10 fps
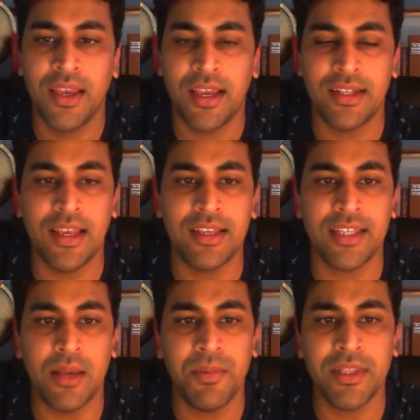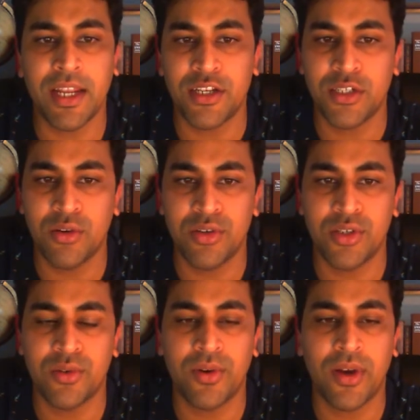In the example that I showed
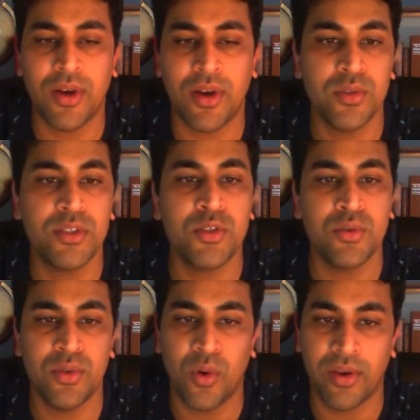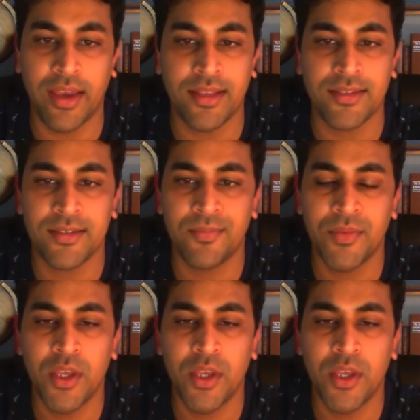you, I used 2 NOR gates.